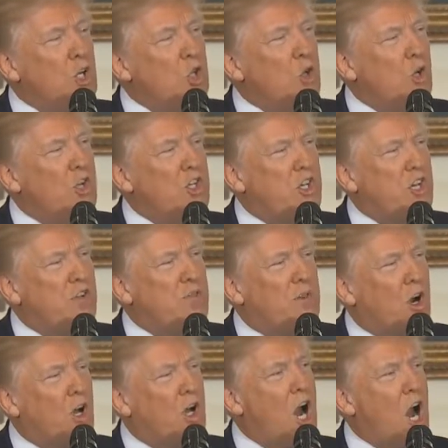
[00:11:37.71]
to achieve
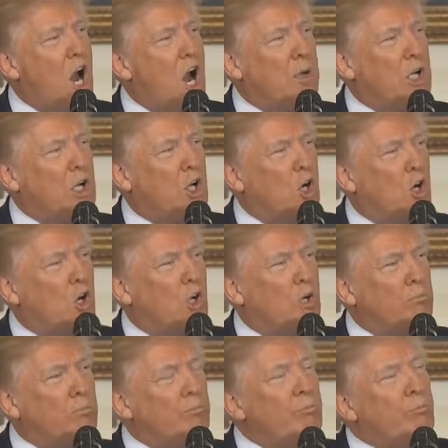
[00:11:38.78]
our common
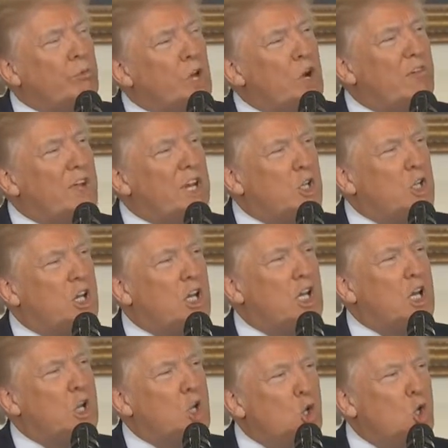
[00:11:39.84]
goal of a
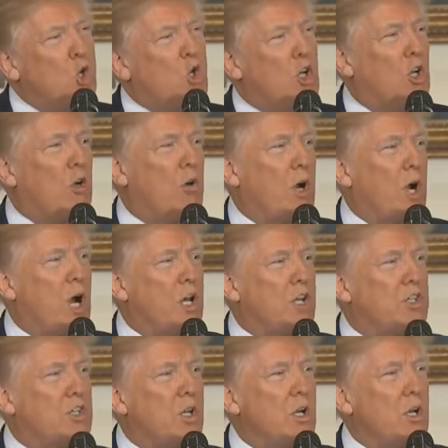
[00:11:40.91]

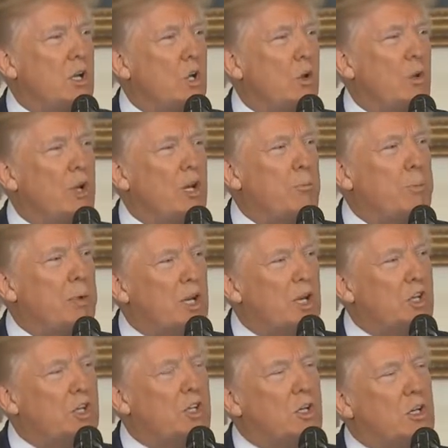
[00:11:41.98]
denuclearized Korean
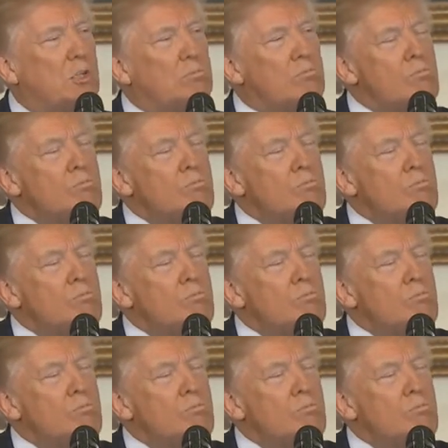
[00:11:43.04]
peninsula.